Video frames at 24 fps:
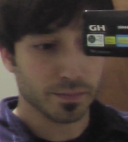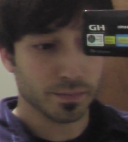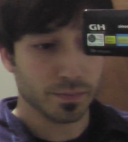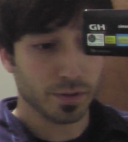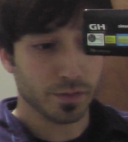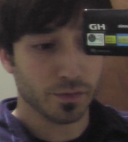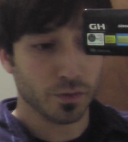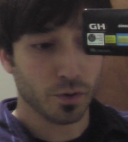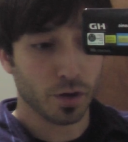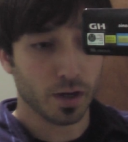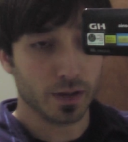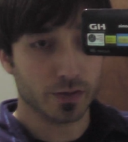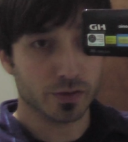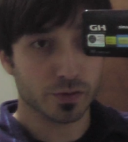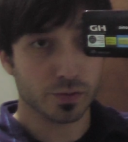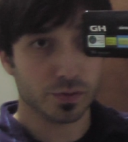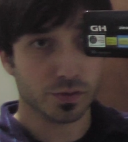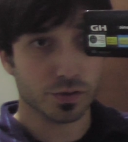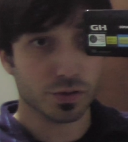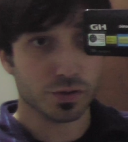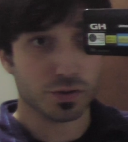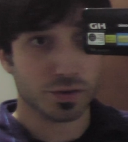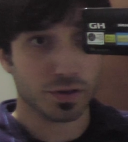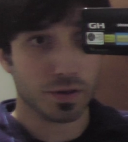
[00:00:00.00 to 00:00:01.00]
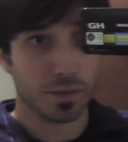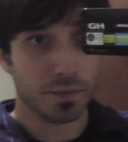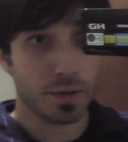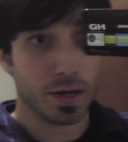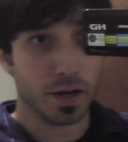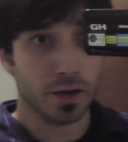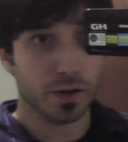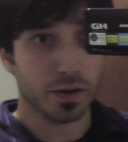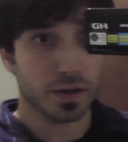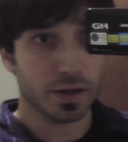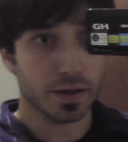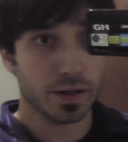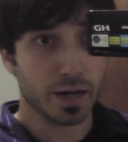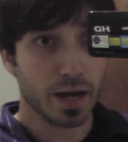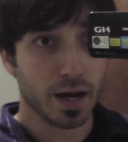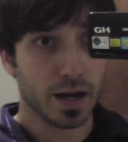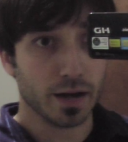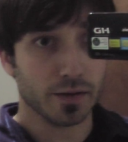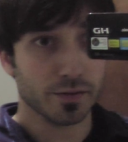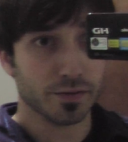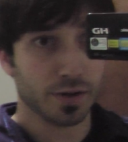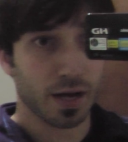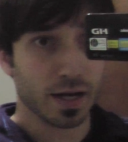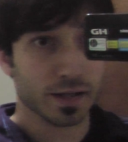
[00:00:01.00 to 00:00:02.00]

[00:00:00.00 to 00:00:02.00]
Before I just was using the male end. Now I've